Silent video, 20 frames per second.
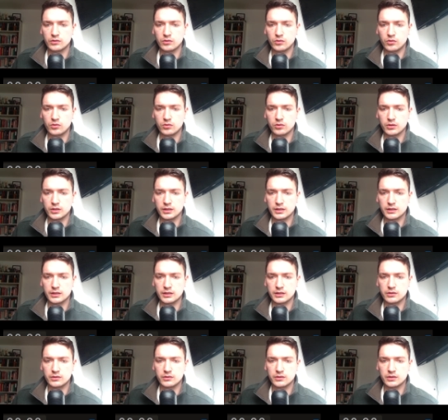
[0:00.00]
Or can
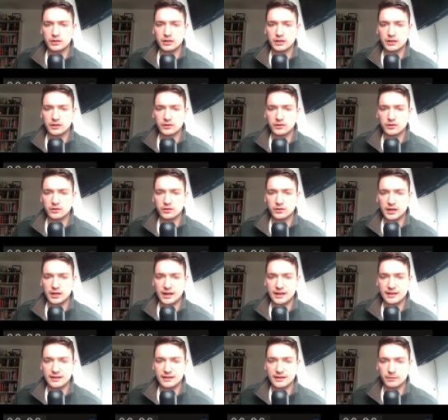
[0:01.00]
I do this
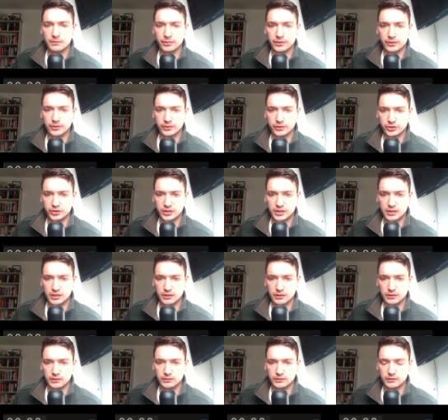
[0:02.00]
and then push
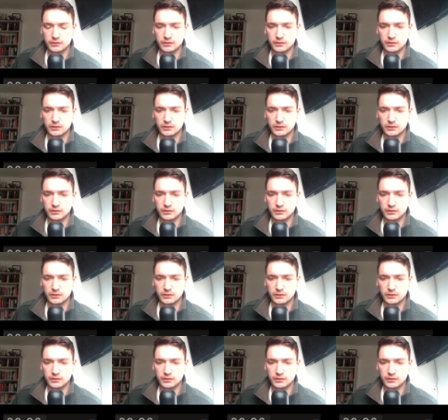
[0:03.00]
here